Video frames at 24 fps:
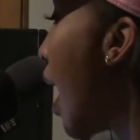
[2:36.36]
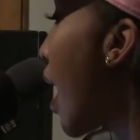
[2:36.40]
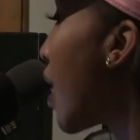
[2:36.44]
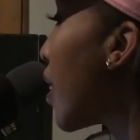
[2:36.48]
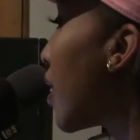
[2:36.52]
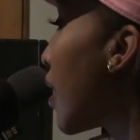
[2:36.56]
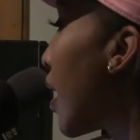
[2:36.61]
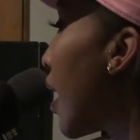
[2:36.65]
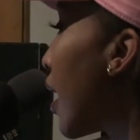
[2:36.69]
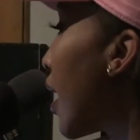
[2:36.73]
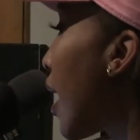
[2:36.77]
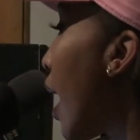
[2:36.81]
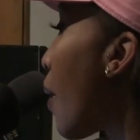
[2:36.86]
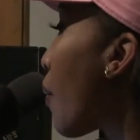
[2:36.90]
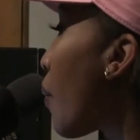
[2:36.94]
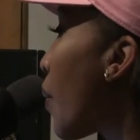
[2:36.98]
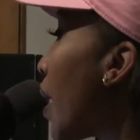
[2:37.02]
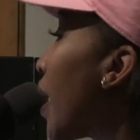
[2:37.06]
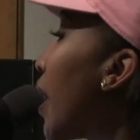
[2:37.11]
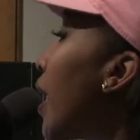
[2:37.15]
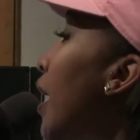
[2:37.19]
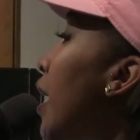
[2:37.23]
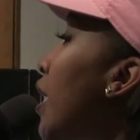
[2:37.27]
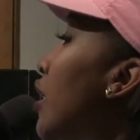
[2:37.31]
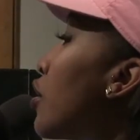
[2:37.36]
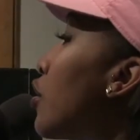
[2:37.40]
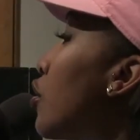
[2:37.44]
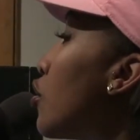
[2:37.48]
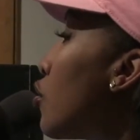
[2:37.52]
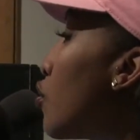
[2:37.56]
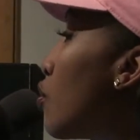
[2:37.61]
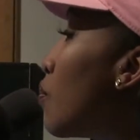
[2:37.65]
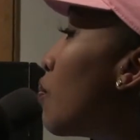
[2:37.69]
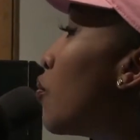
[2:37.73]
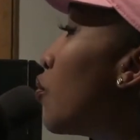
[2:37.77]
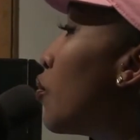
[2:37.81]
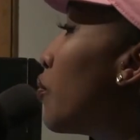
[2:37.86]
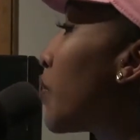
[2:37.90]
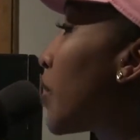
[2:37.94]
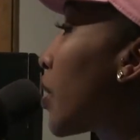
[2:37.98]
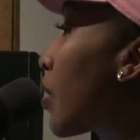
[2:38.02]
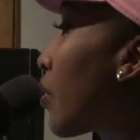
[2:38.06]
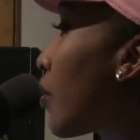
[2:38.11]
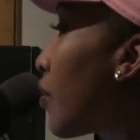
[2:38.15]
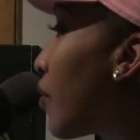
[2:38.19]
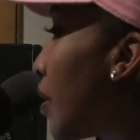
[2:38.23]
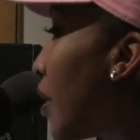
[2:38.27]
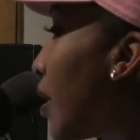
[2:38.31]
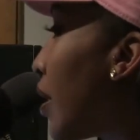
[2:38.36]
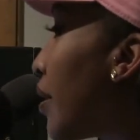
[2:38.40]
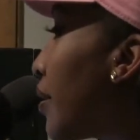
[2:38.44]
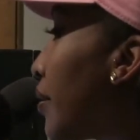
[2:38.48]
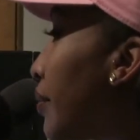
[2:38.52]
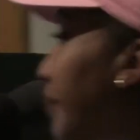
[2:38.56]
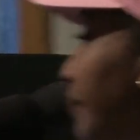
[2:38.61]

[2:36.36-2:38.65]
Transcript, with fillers: And then at what age did you move to Korea?